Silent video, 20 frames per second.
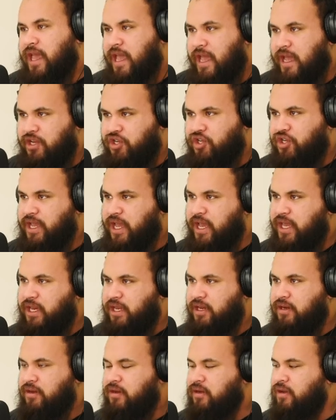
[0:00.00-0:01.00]

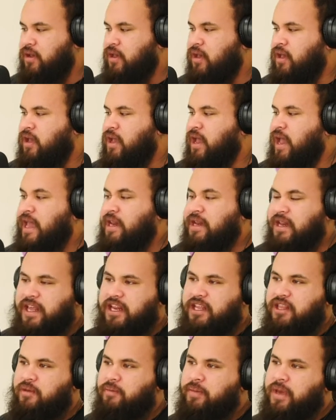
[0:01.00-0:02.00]
educating, and
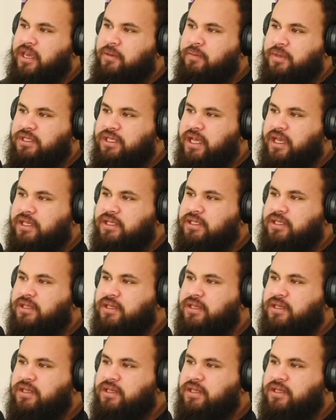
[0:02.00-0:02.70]
letting them make mistakes.